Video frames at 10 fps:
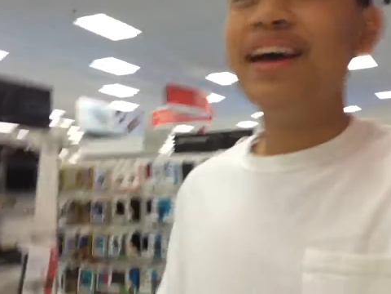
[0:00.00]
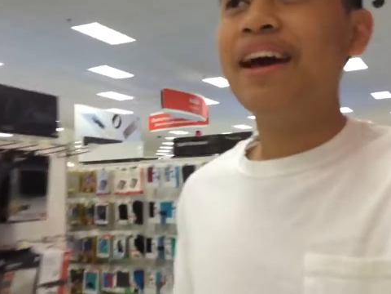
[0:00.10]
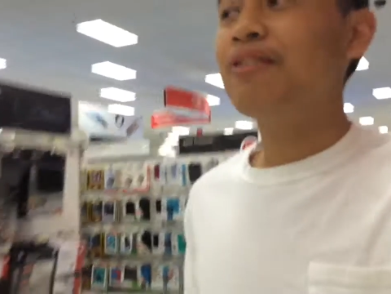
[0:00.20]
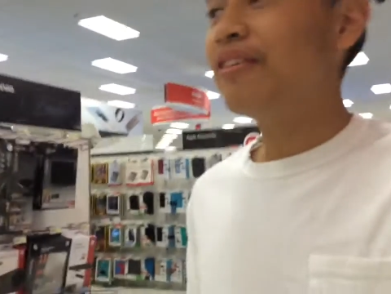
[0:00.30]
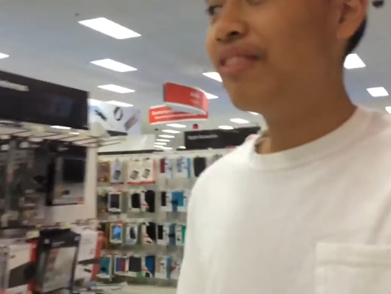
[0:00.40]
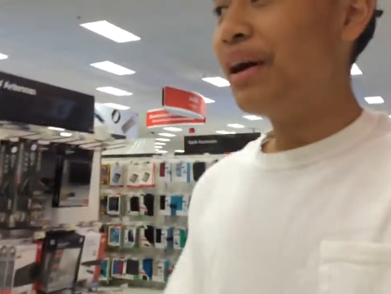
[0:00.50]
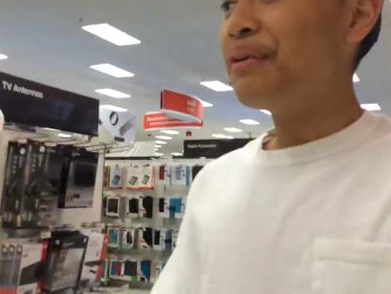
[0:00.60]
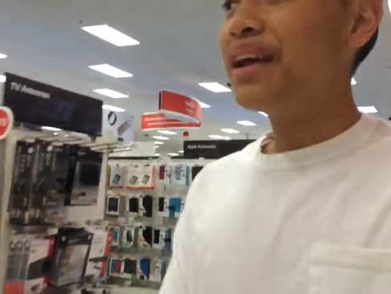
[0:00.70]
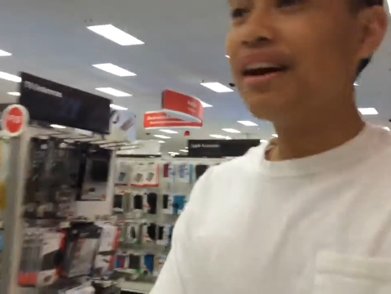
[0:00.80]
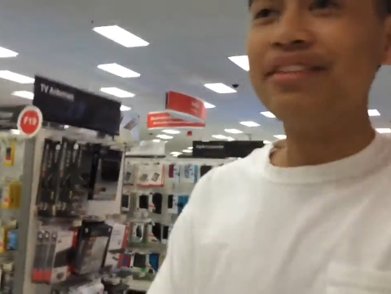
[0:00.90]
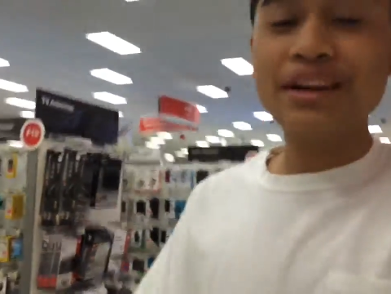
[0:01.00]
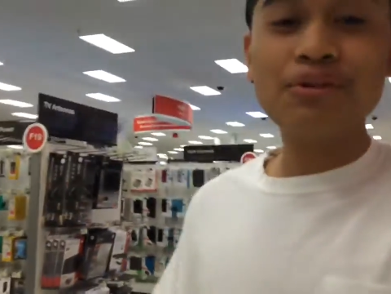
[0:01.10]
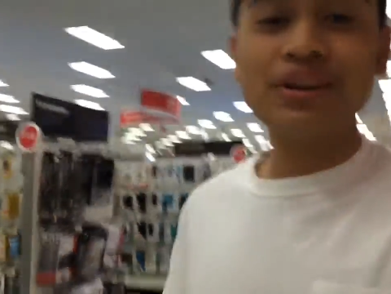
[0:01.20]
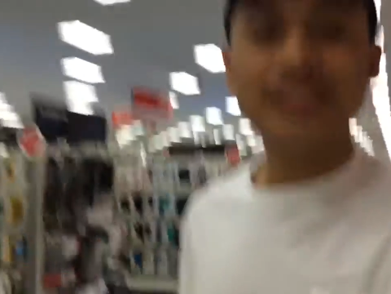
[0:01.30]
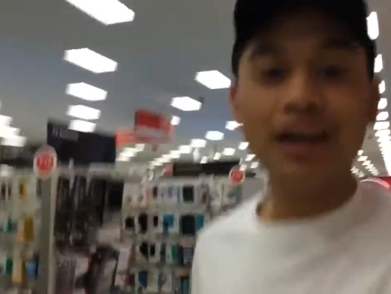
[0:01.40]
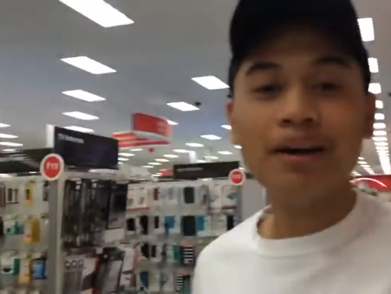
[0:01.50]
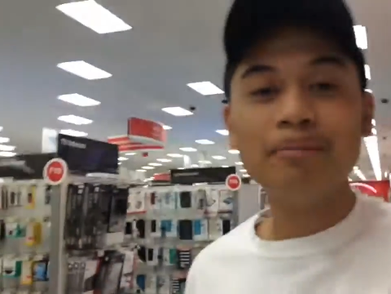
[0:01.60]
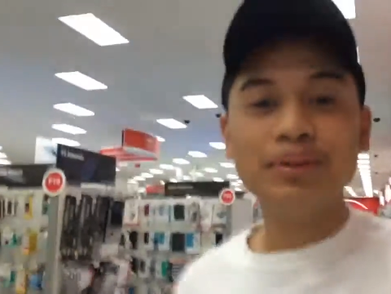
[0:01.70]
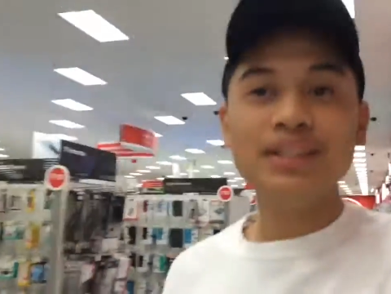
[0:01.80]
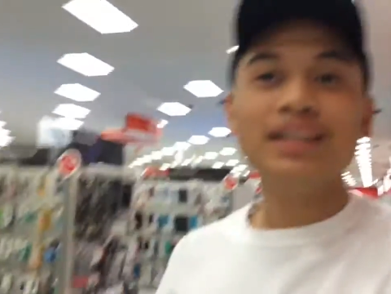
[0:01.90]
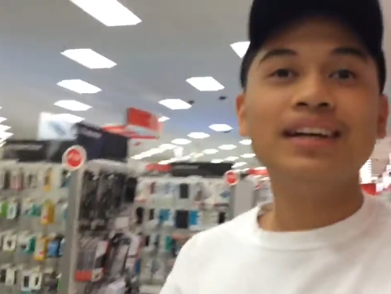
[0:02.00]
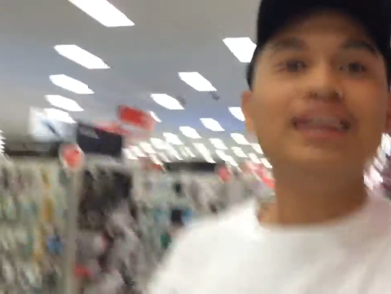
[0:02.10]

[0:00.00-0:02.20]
And we found out there were tubs.